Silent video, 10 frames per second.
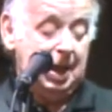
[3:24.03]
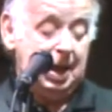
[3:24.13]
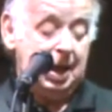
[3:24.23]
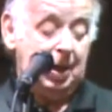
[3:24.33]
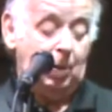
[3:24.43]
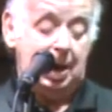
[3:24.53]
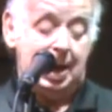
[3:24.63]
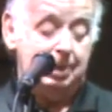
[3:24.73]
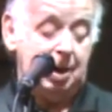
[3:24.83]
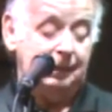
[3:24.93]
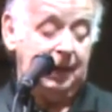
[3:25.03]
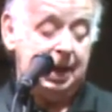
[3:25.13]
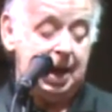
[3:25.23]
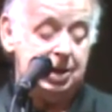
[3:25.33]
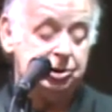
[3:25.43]
uh, when I'm on
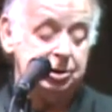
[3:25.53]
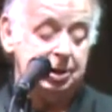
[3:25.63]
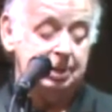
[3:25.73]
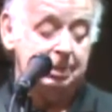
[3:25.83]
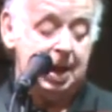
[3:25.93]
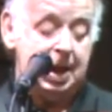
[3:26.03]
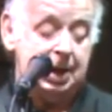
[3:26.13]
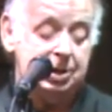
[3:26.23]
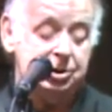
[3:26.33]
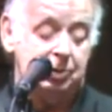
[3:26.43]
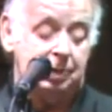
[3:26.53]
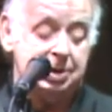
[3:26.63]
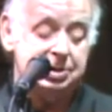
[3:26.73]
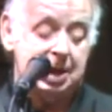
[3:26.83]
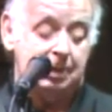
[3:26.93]
vacation and my energy
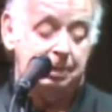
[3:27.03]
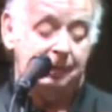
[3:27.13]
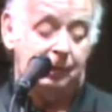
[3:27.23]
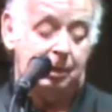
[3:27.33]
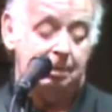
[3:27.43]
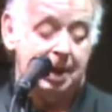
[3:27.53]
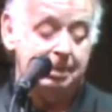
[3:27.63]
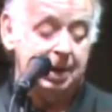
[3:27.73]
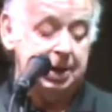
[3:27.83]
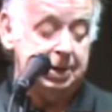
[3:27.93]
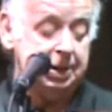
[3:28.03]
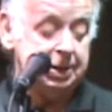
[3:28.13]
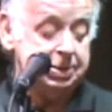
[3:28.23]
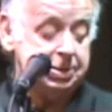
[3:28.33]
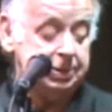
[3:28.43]
runs out before my money
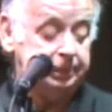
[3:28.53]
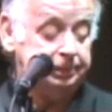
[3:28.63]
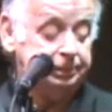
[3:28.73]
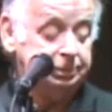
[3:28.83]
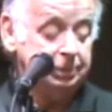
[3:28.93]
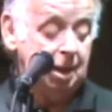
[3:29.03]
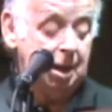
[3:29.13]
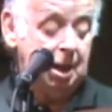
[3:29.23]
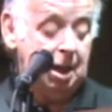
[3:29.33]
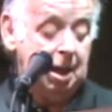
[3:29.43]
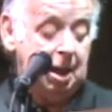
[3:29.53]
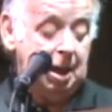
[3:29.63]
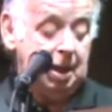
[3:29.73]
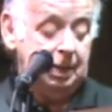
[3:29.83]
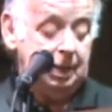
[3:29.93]
does.
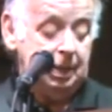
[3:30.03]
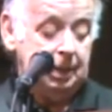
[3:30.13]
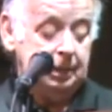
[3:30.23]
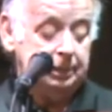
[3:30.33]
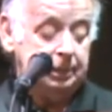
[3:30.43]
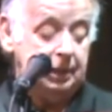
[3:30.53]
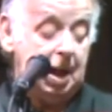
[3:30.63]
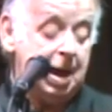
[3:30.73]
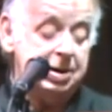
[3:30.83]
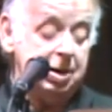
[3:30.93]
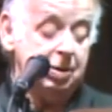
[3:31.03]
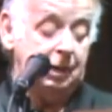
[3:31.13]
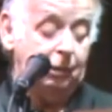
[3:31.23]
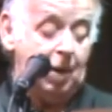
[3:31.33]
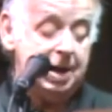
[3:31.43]
The idea
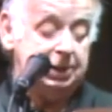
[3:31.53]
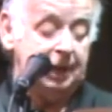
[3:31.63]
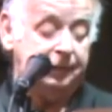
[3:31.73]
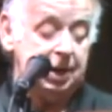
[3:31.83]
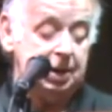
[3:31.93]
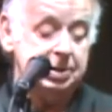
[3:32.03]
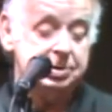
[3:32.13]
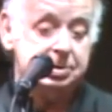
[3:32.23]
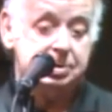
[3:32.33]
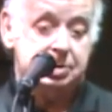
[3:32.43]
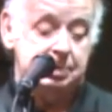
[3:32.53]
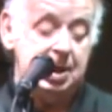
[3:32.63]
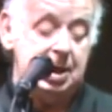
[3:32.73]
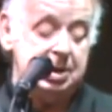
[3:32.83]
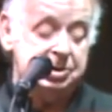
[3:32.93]
of weightlifting is, to
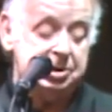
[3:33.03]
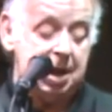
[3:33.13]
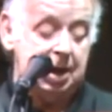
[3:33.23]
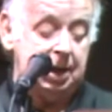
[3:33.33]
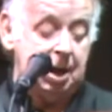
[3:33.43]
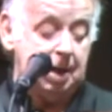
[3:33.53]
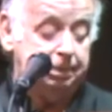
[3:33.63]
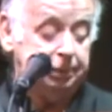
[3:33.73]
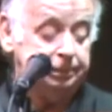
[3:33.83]
me, is standing up.